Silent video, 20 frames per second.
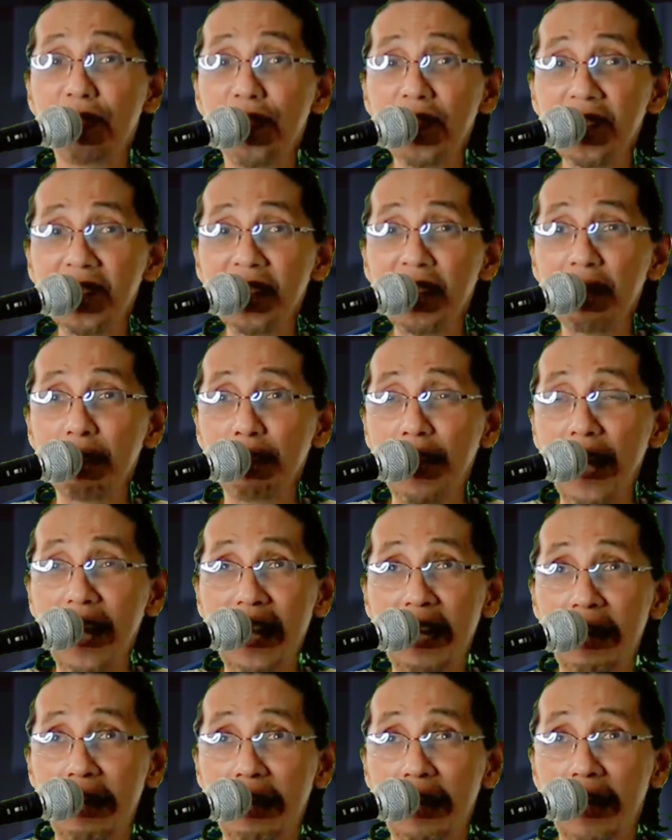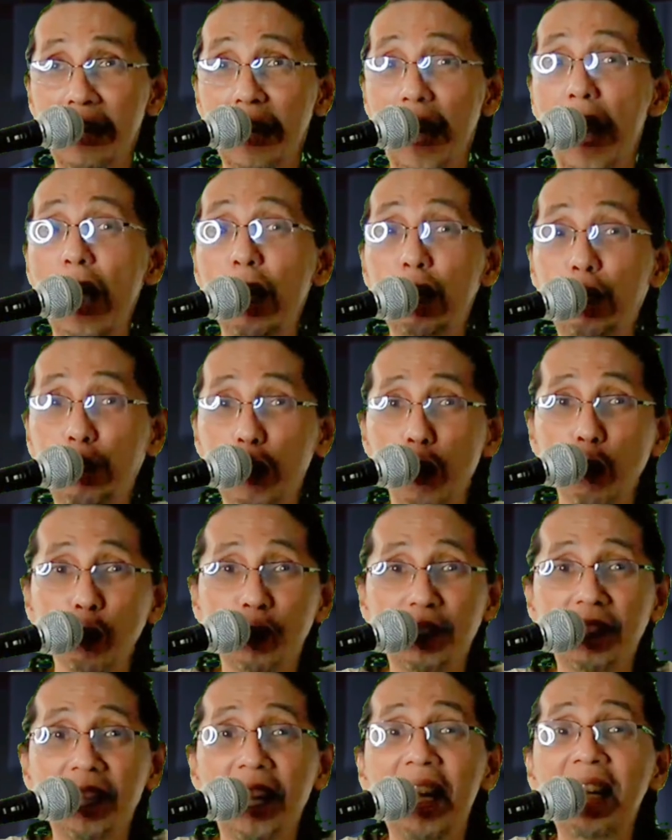visited by a
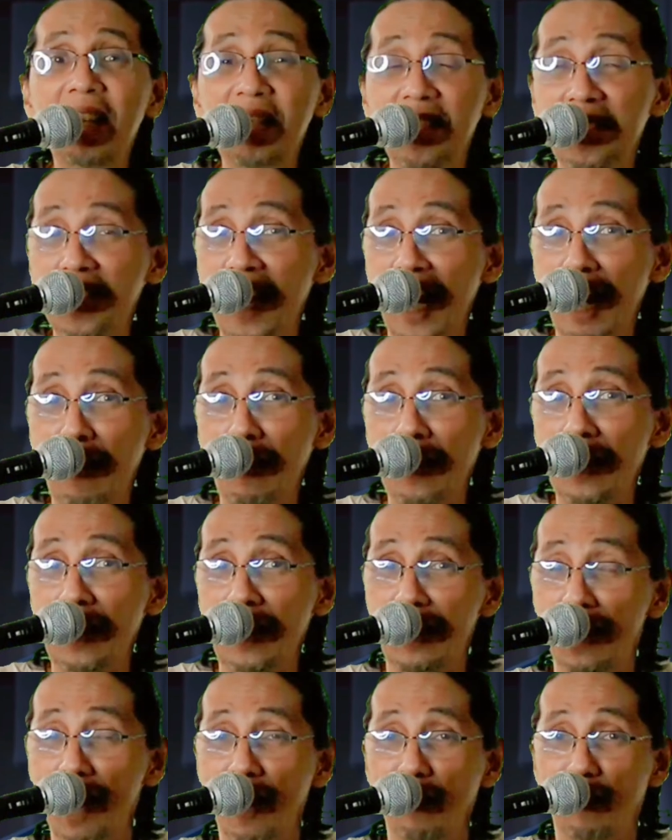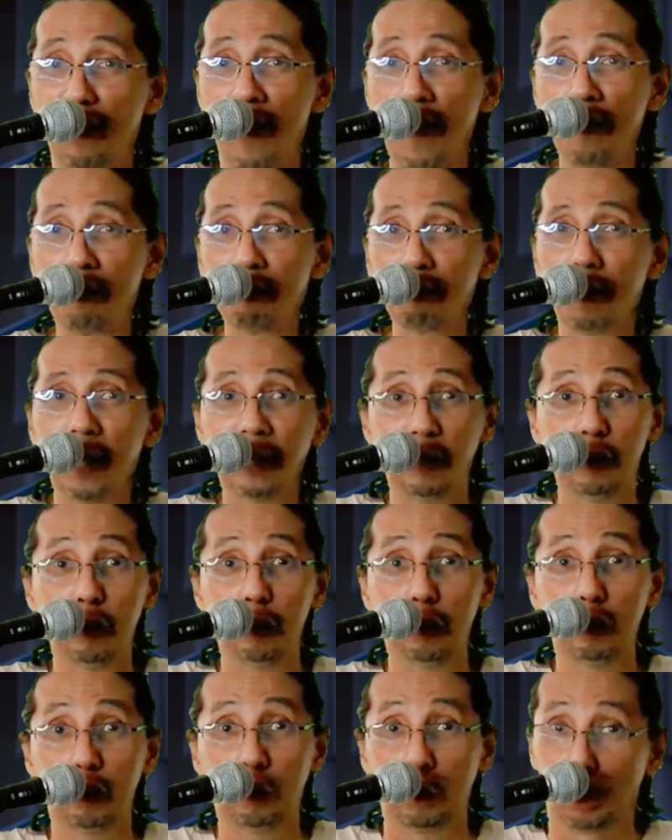ghost is scary enough,
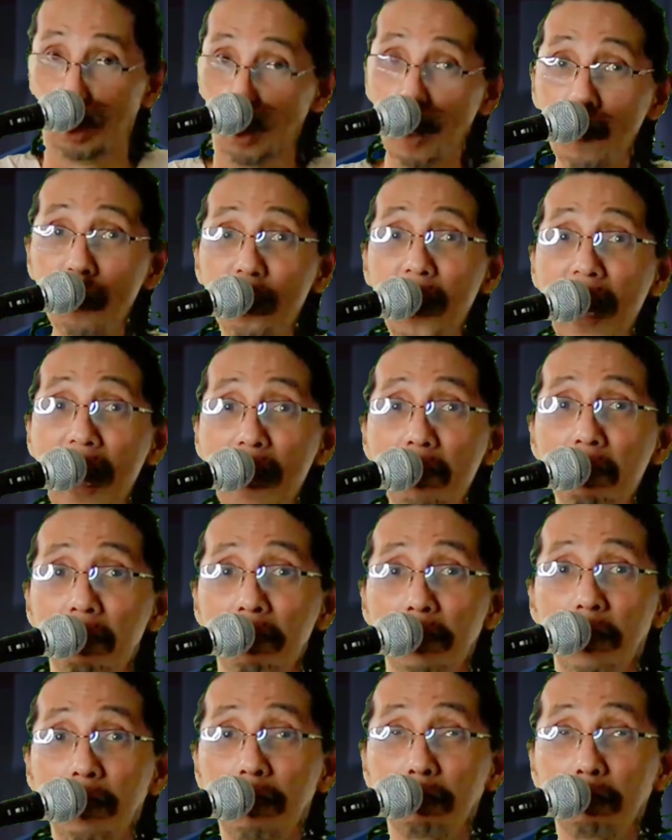but two of them?